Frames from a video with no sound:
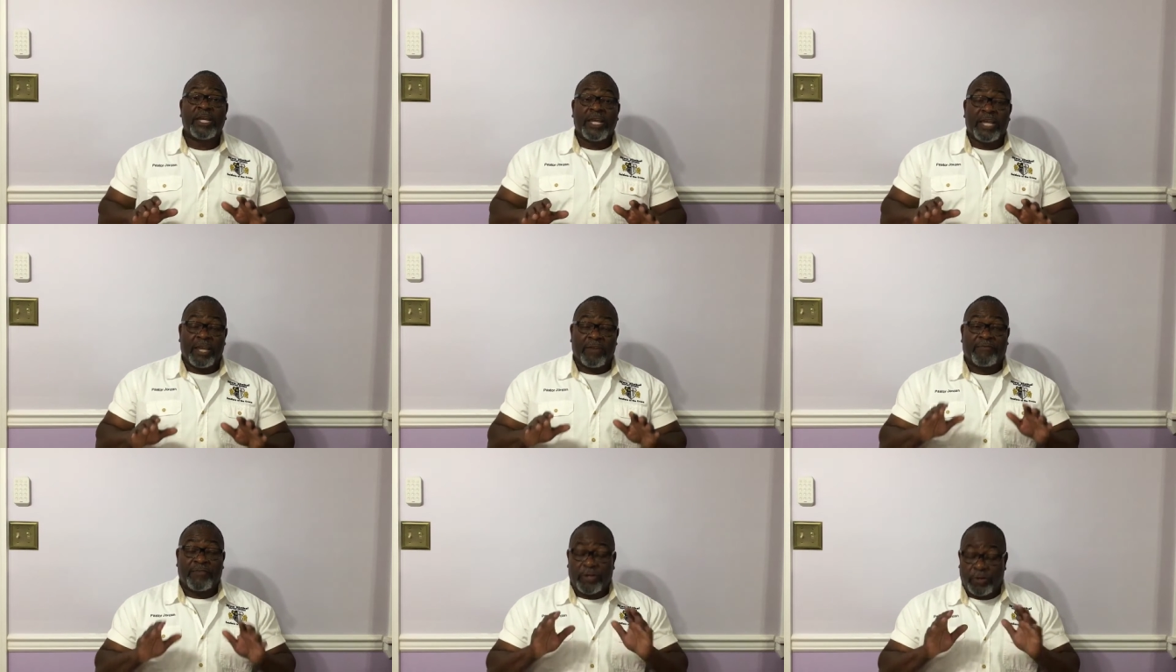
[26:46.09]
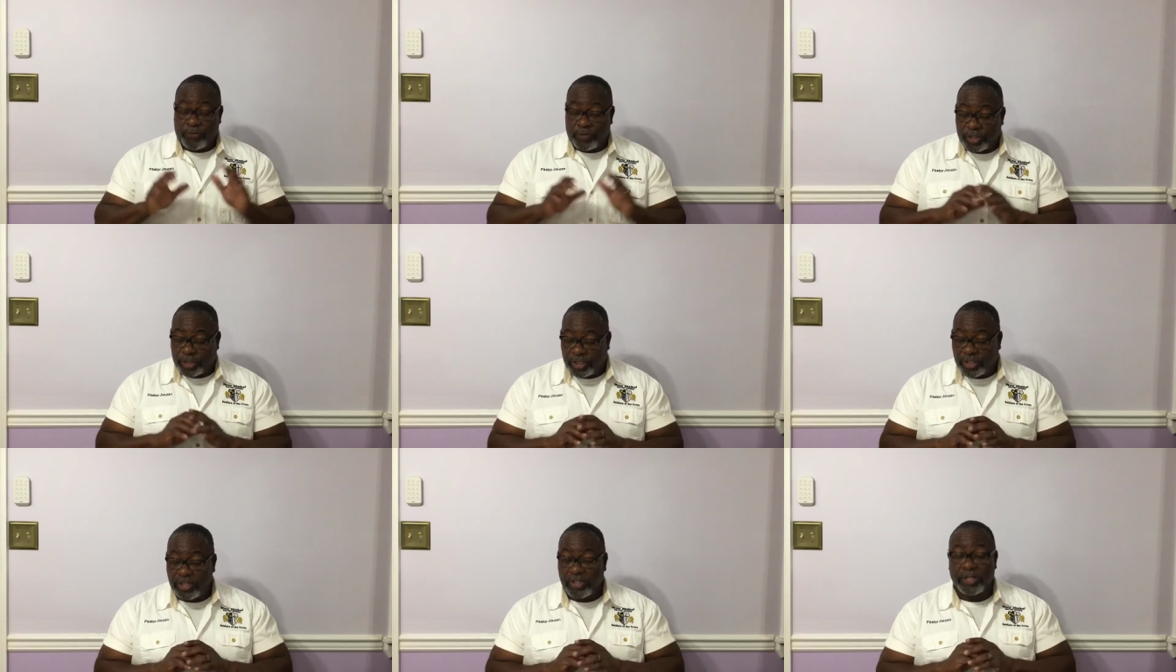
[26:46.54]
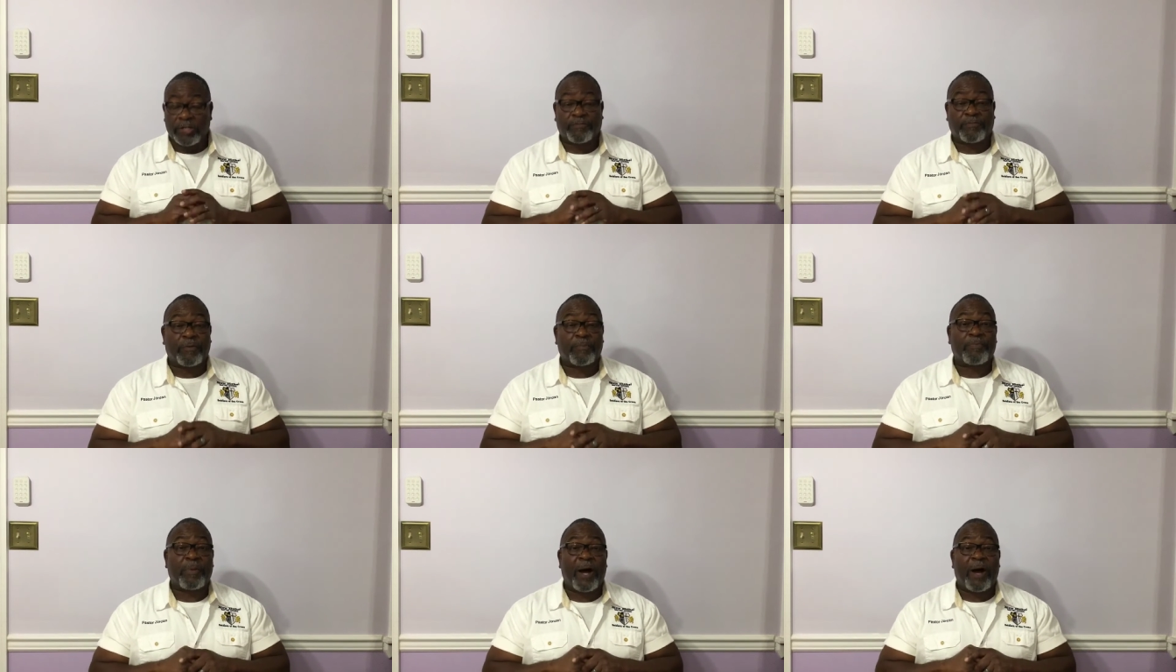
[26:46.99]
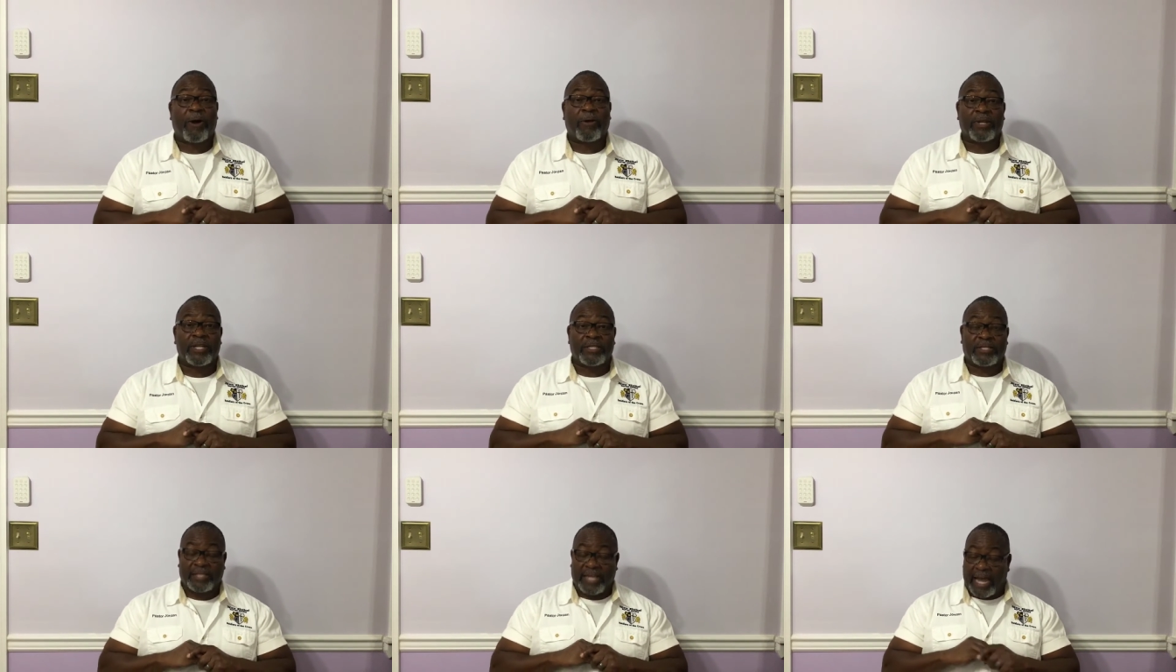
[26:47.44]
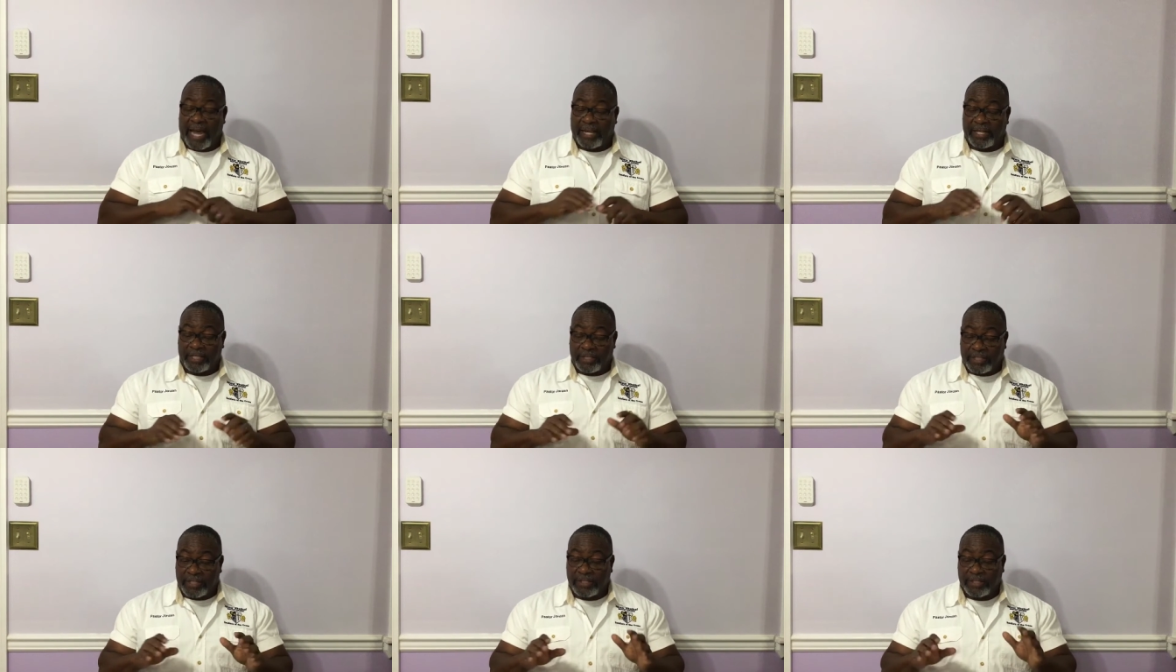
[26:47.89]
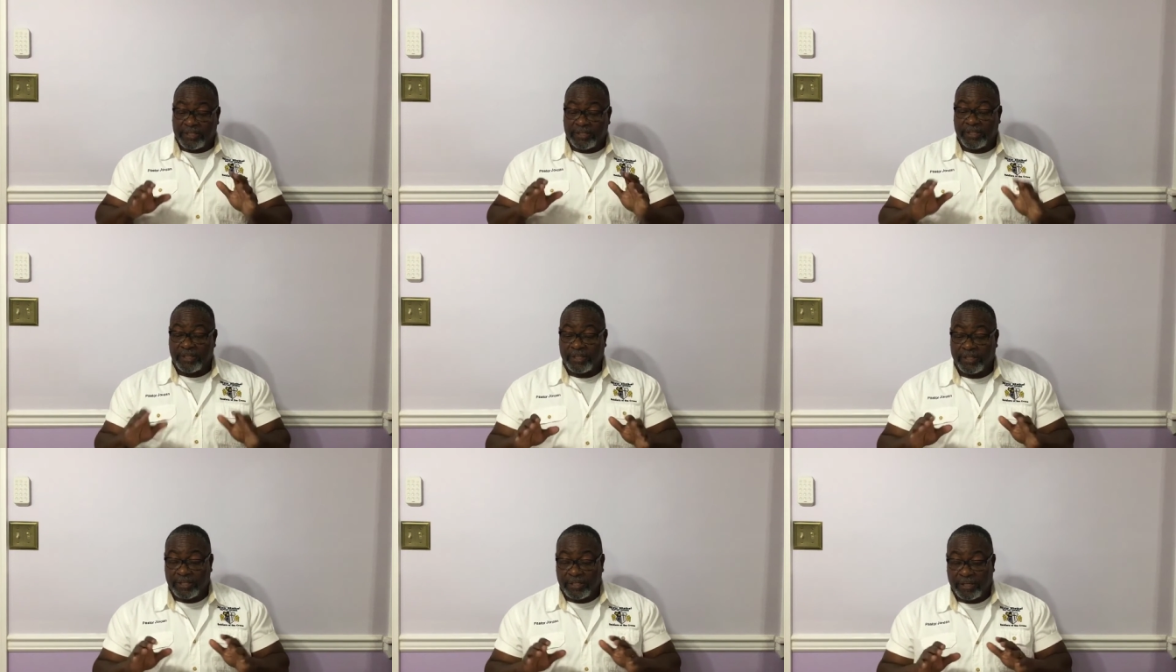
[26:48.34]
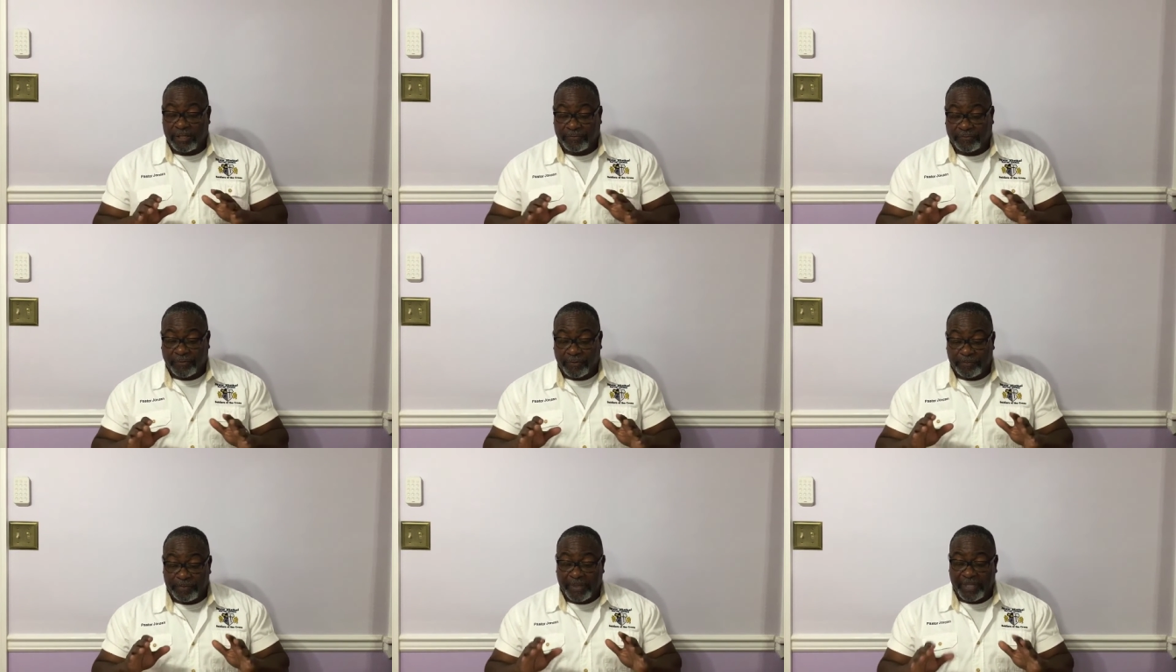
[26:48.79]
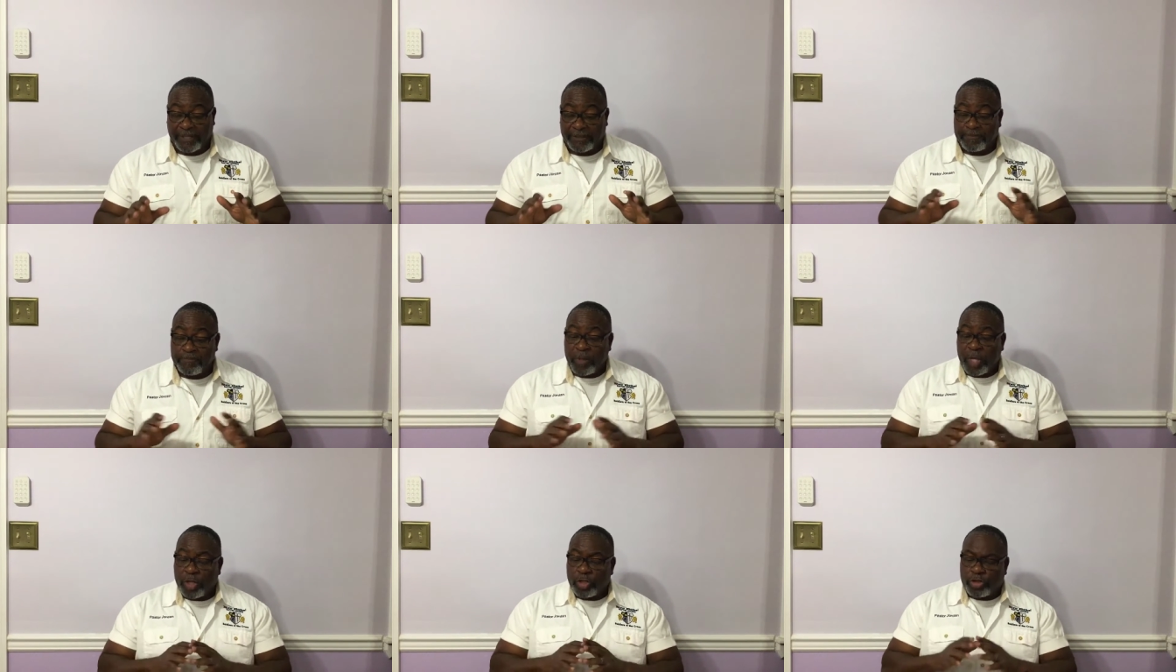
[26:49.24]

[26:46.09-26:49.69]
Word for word: if it was good for Paul and Silas, it's good enough for me.